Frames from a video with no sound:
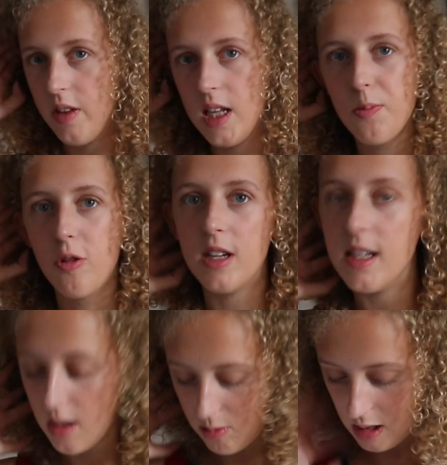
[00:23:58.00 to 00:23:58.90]
this
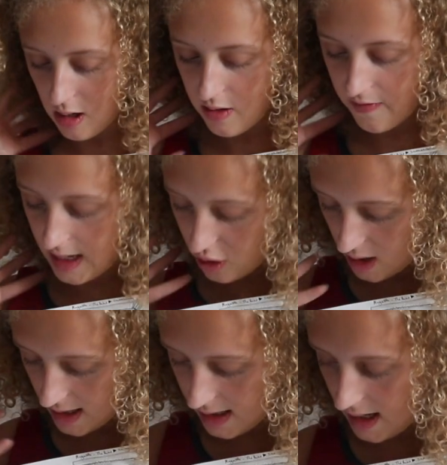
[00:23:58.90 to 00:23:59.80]
project I was kind of
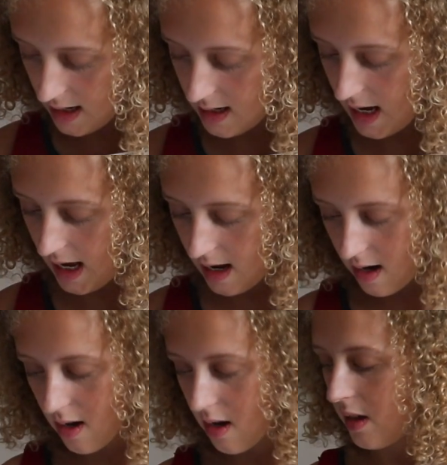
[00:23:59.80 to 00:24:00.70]
interested
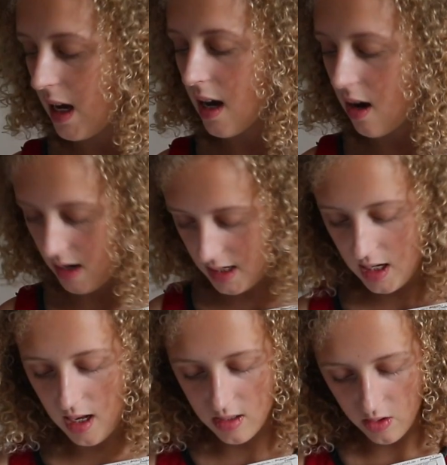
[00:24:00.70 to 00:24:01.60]
in the ideas